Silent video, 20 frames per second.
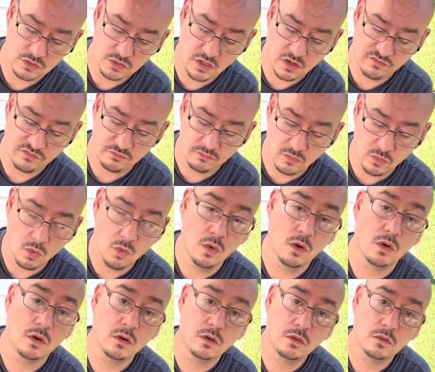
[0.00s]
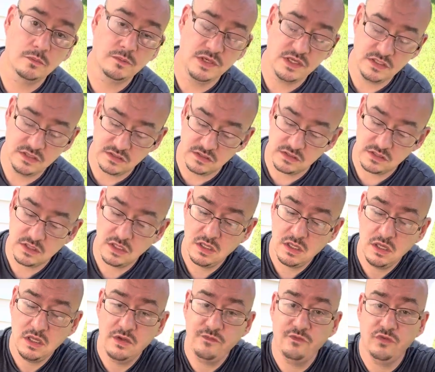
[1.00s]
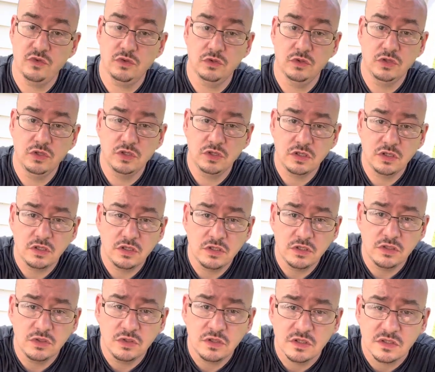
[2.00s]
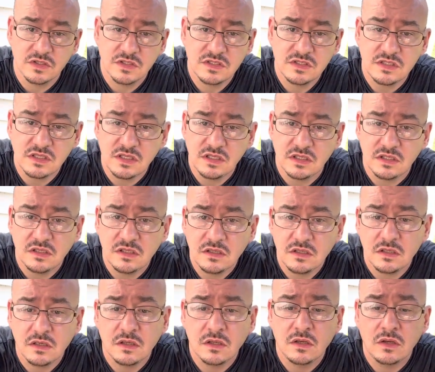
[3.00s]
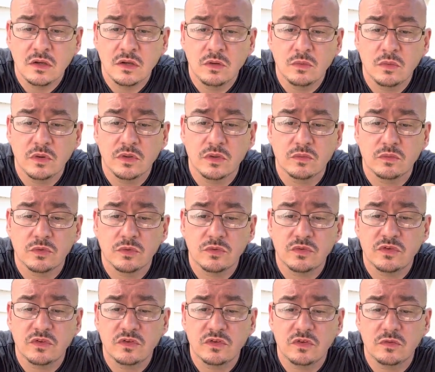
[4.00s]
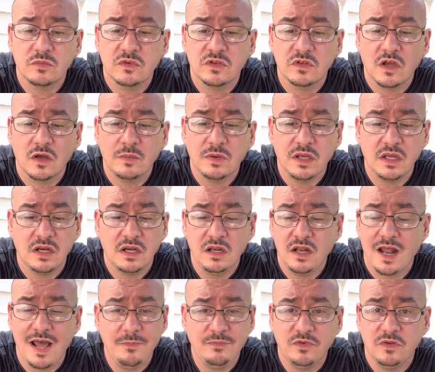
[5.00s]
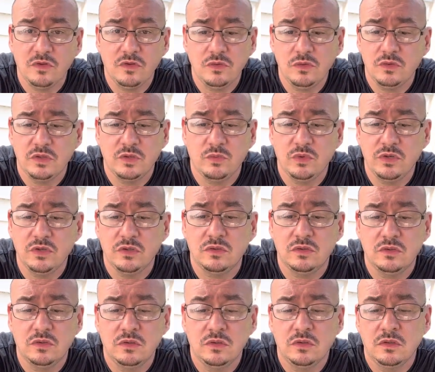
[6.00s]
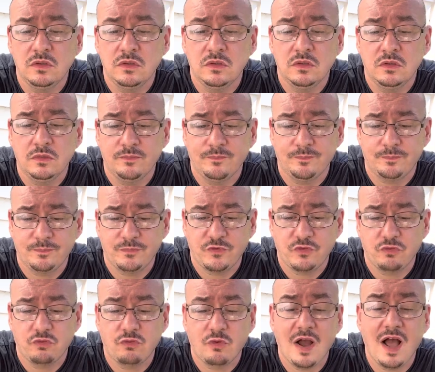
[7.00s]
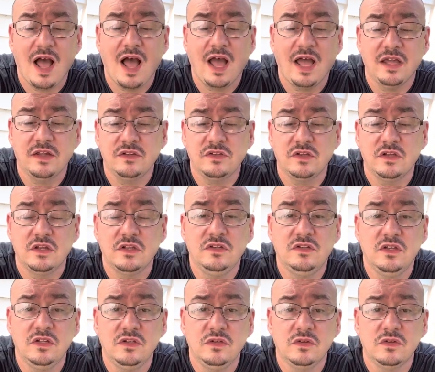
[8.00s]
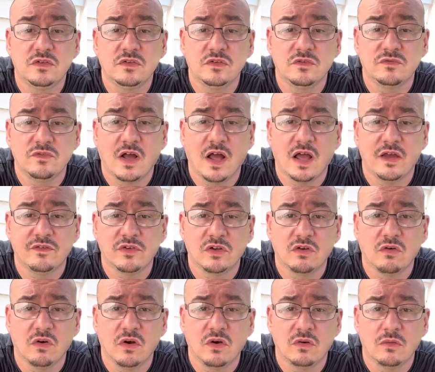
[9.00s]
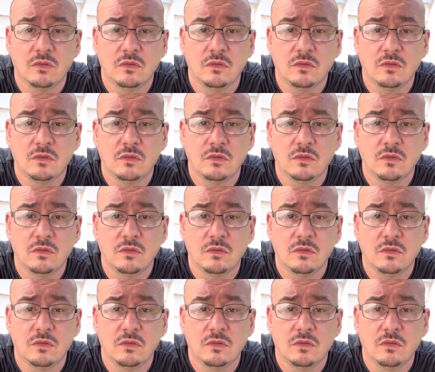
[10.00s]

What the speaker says: off more pieces. If you look, you can see where the root system is coming, and it absolutely will try to continue to survive and grow.